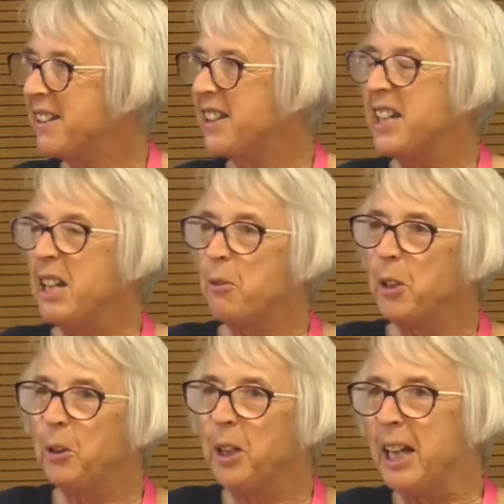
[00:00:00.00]
Today we're
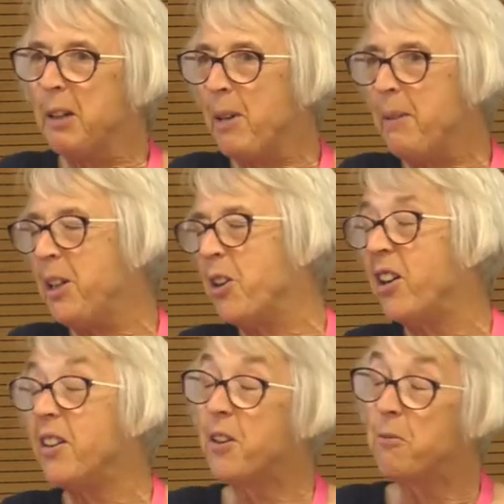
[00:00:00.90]
looking maybe not
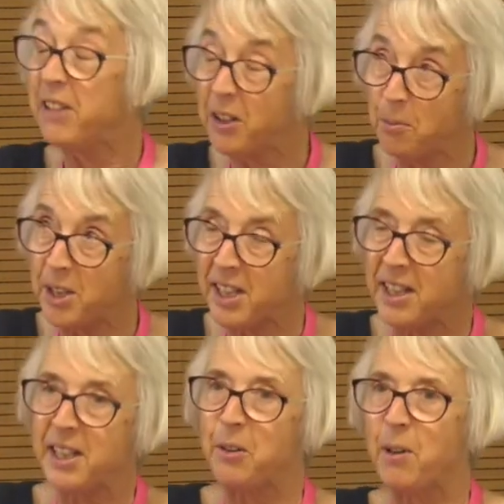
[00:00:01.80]
at the real Mrs.
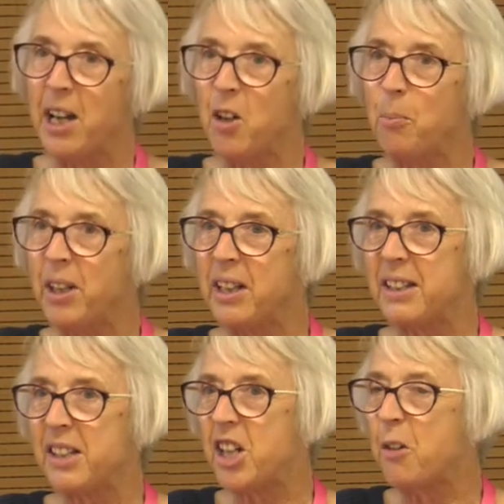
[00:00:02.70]
Sitwell, but
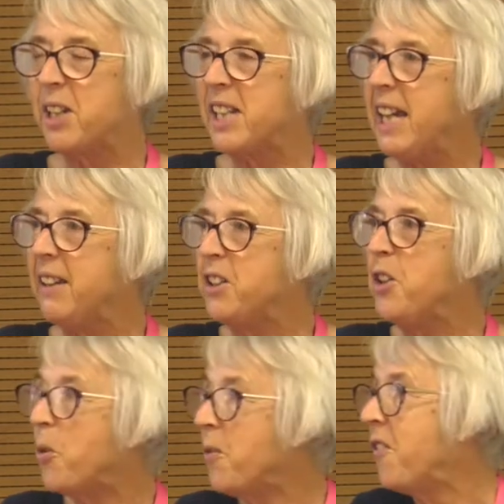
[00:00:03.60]
shall we say the
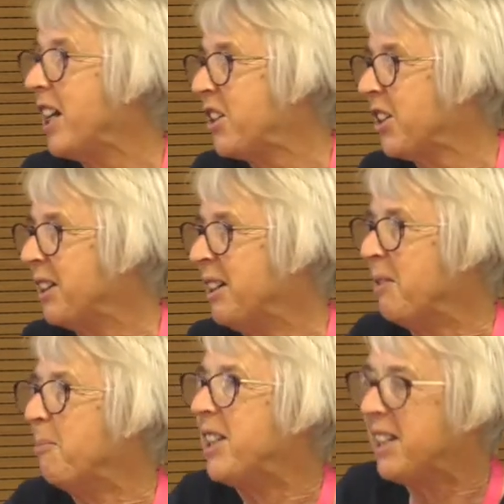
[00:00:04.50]
non-fiction
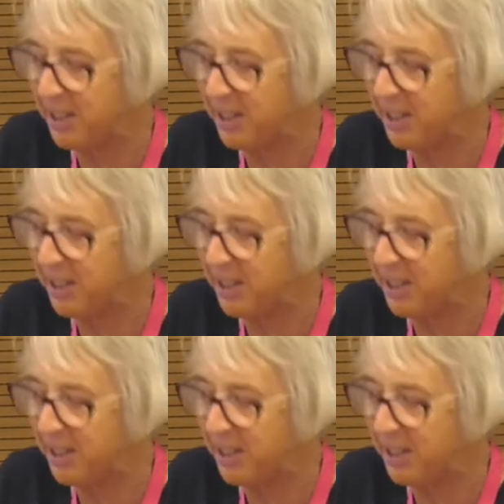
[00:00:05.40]
Mrs.